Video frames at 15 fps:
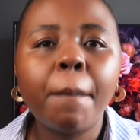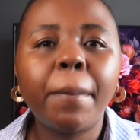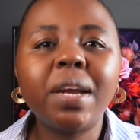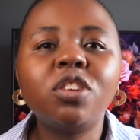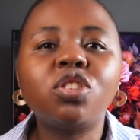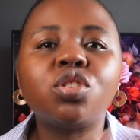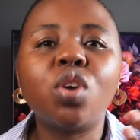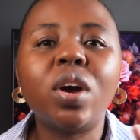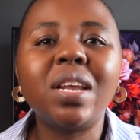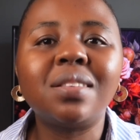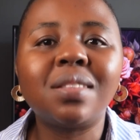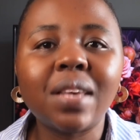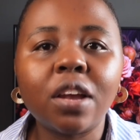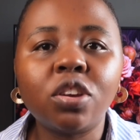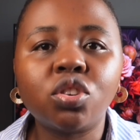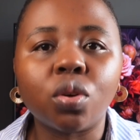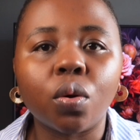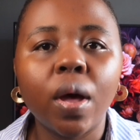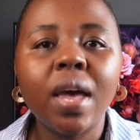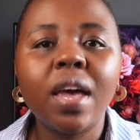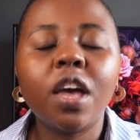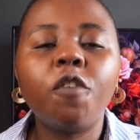but it's not essential.
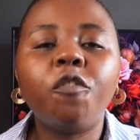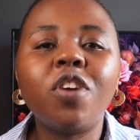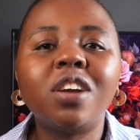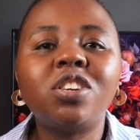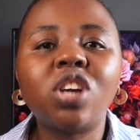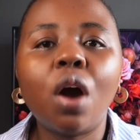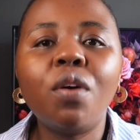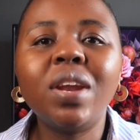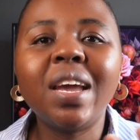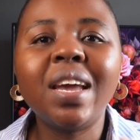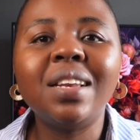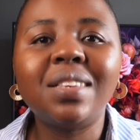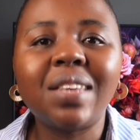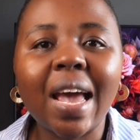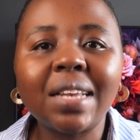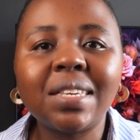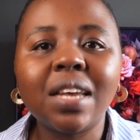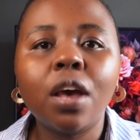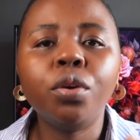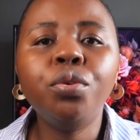If you are drowning in debt,